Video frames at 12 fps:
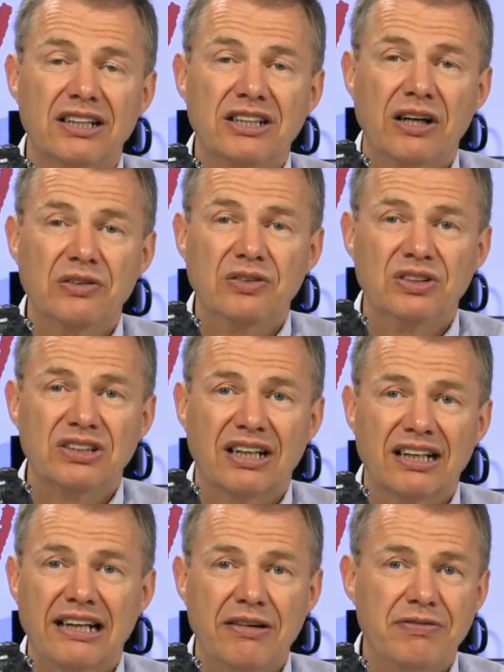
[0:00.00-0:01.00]

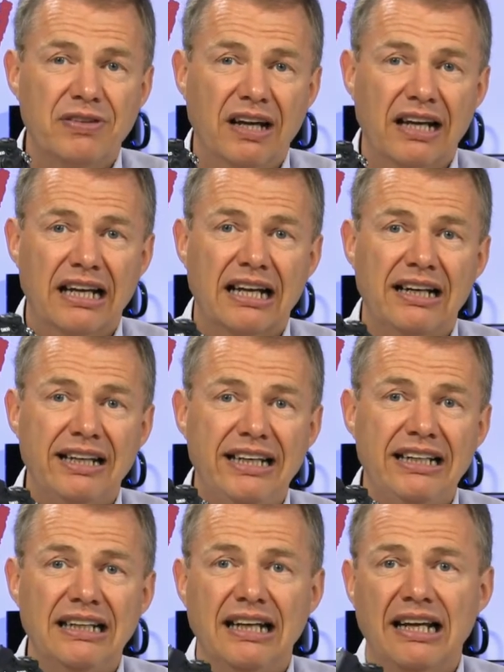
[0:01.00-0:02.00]
don't give
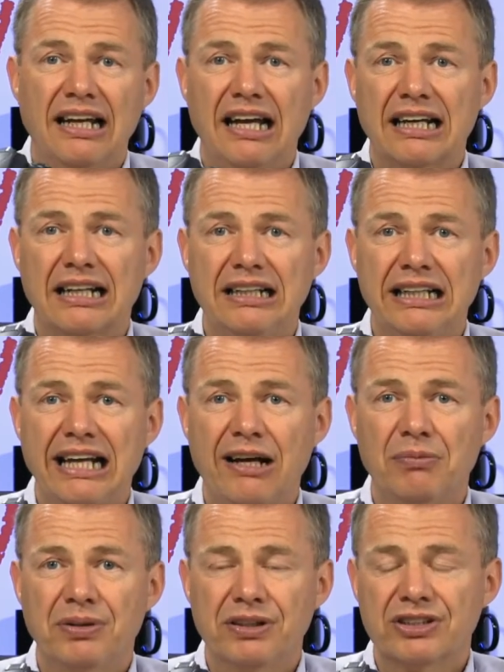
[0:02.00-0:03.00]
clean
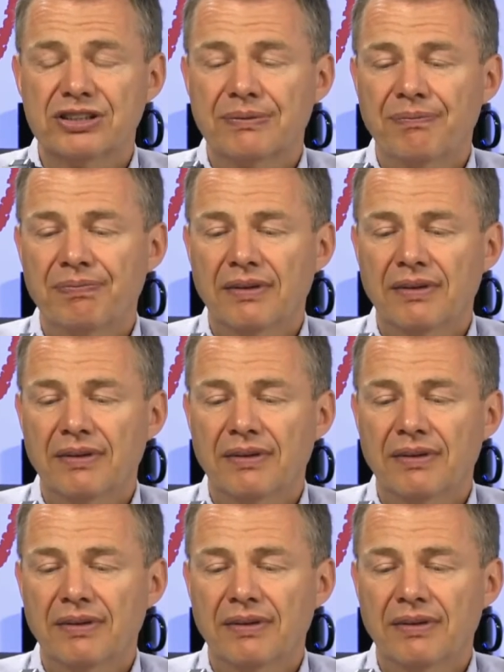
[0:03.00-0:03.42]
outputs.